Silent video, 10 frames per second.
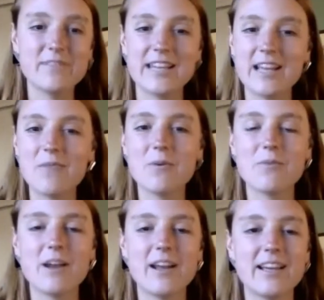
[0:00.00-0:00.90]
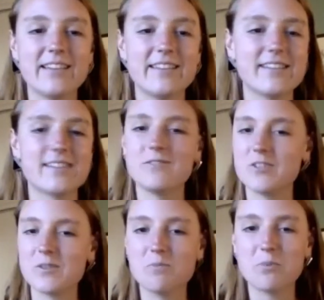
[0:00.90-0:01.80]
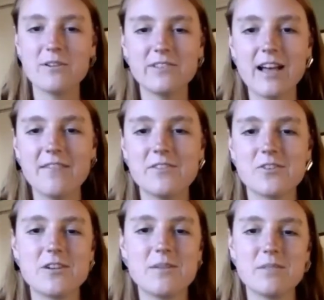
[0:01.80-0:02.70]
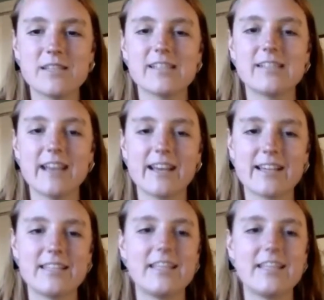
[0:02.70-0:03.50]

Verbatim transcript: Today we're running this just brief live stream to select